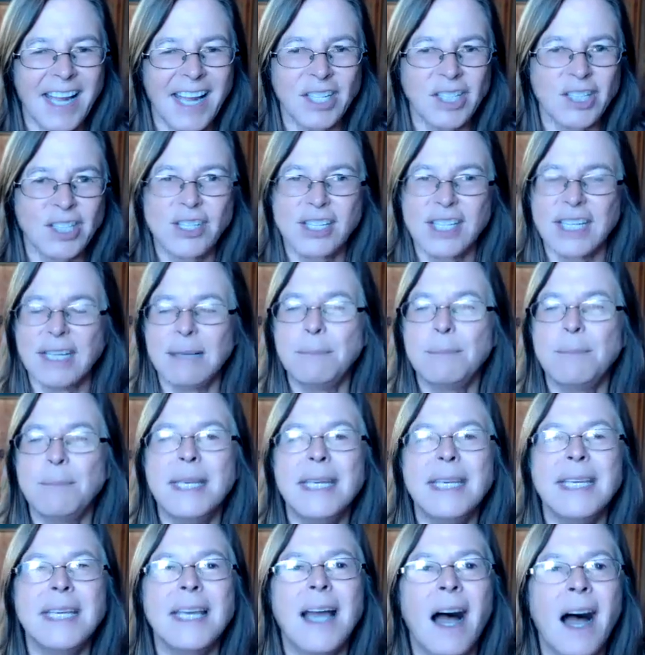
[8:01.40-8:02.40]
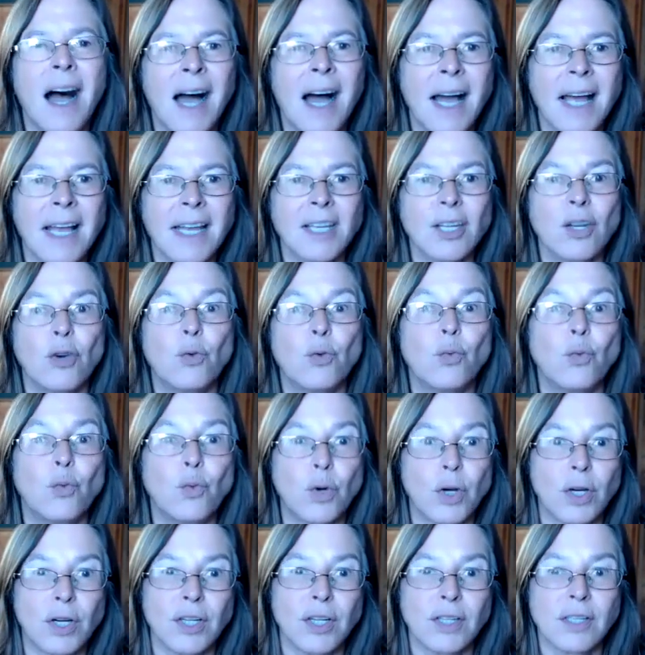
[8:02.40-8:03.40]
energy beyond
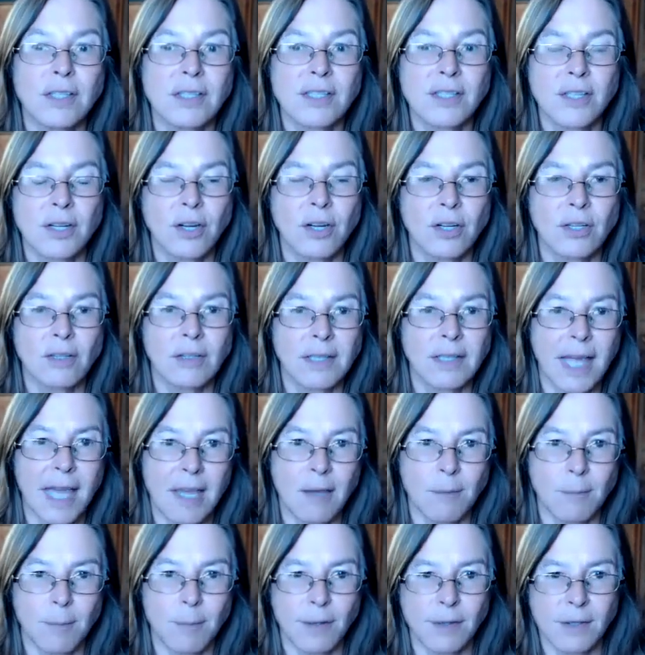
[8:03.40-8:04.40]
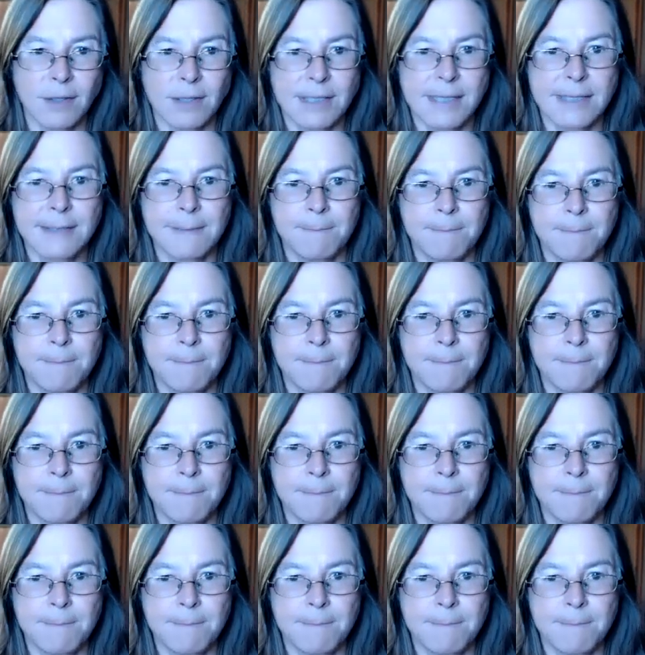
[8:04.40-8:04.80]
words or labels.